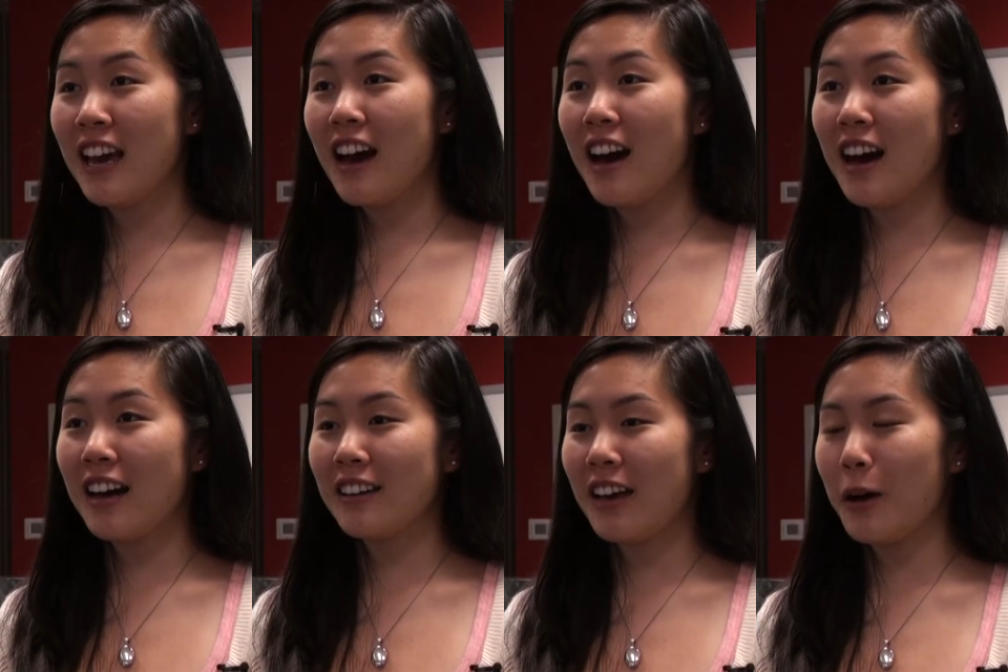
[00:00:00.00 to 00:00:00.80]

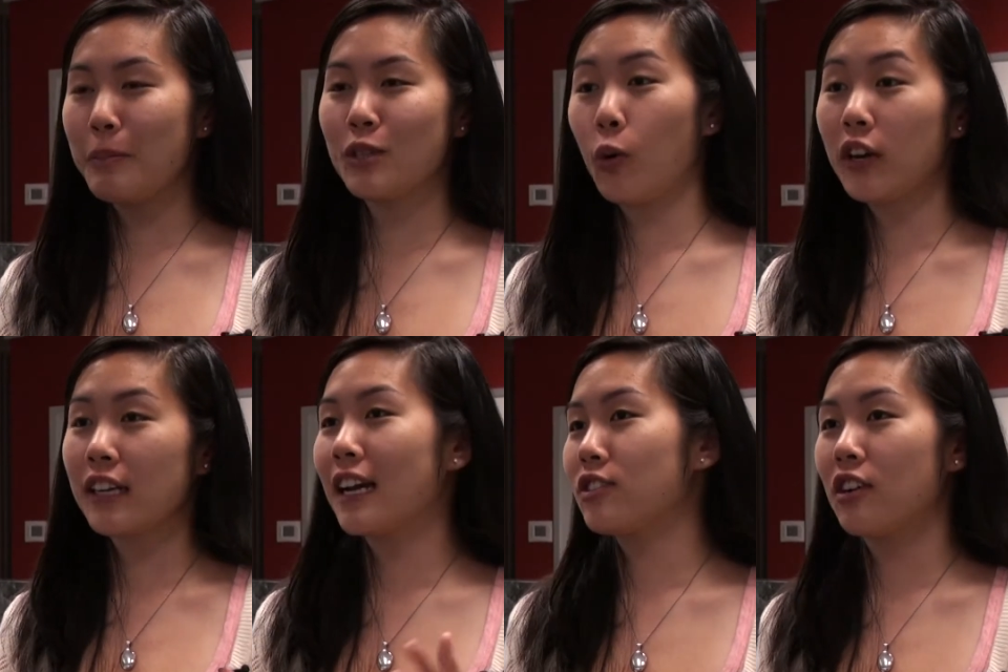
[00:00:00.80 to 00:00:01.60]
uh, help us
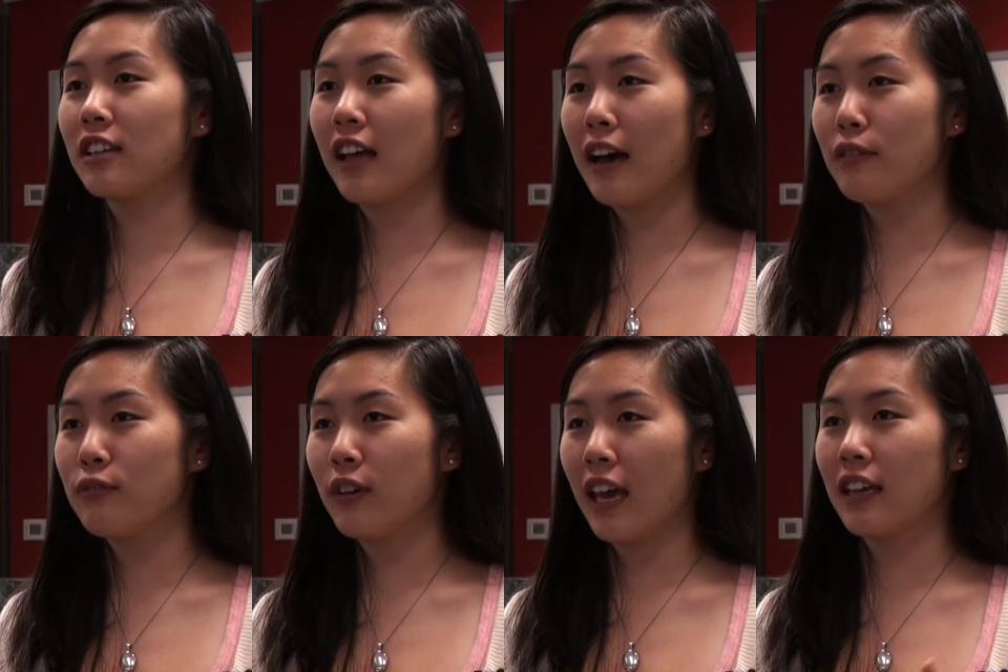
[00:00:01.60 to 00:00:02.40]
organize our
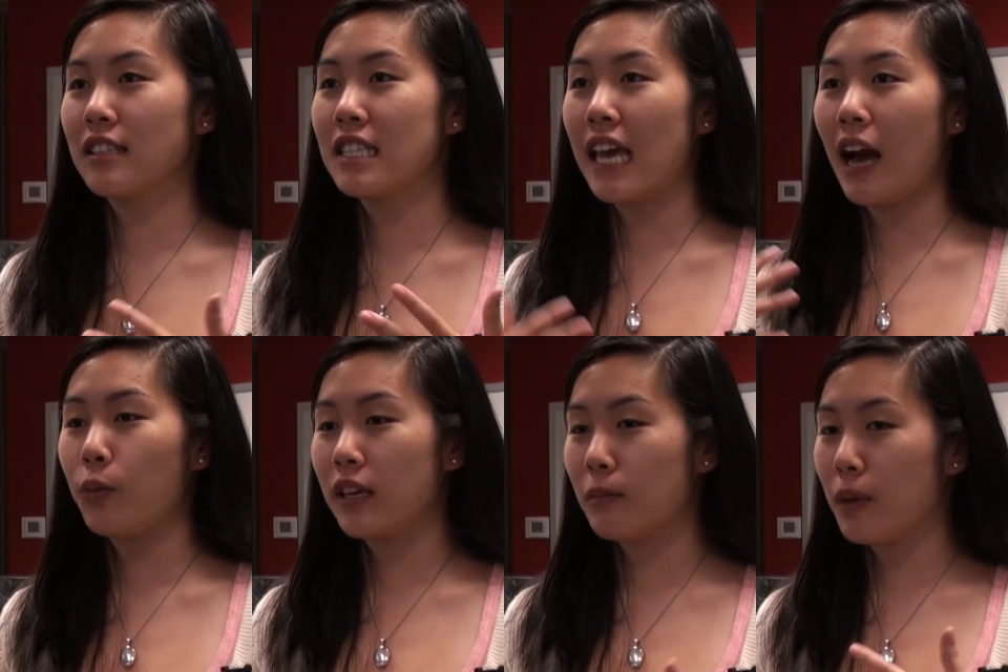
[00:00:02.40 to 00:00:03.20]
life and see
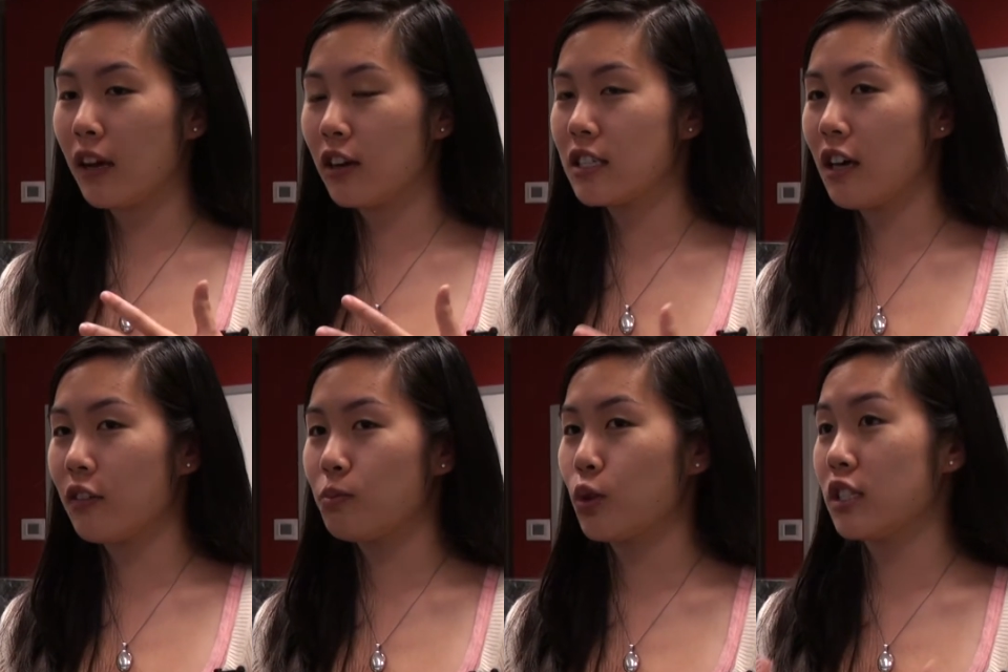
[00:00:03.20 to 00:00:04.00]
how we can make
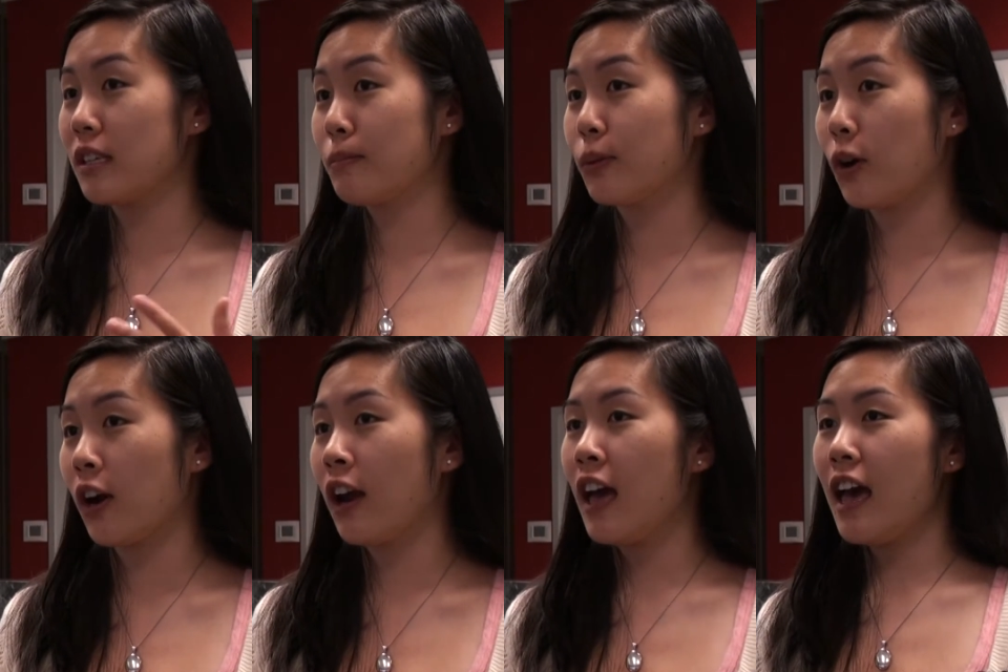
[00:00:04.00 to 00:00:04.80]
ourselves more
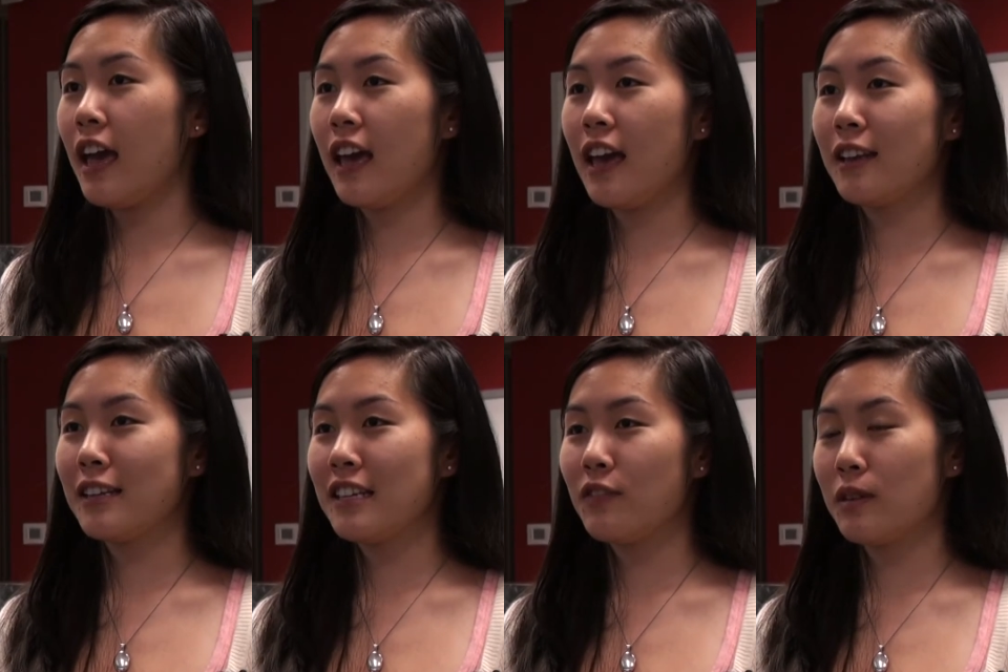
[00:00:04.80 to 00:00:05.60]
simpler
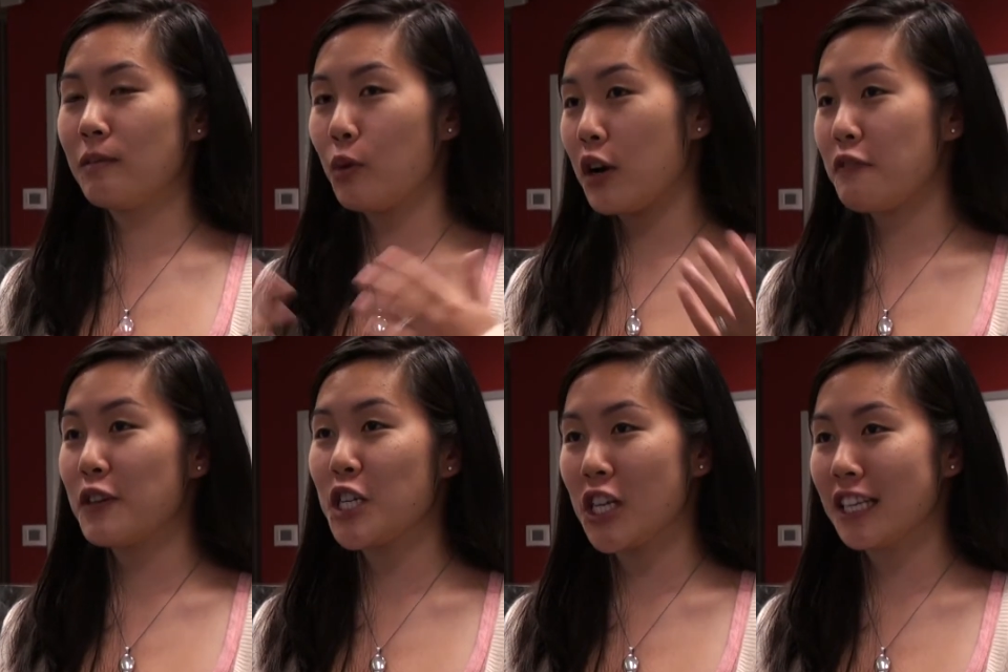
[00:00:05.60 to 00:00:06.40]
and even more
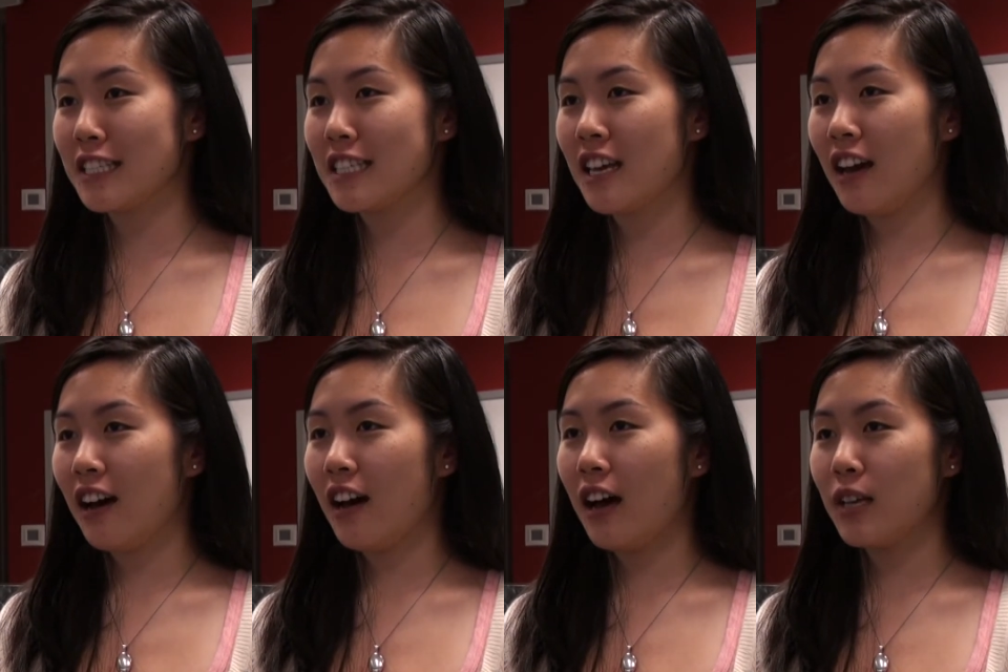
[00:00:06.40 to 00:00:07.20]
efficient
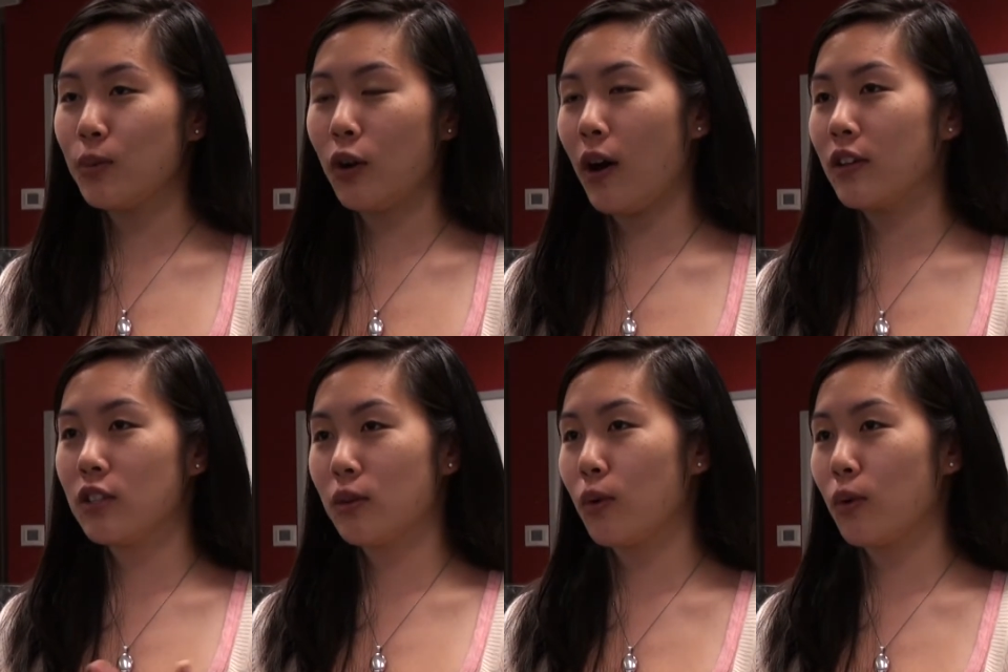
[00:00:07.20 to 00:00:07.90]
uh, as we go out into the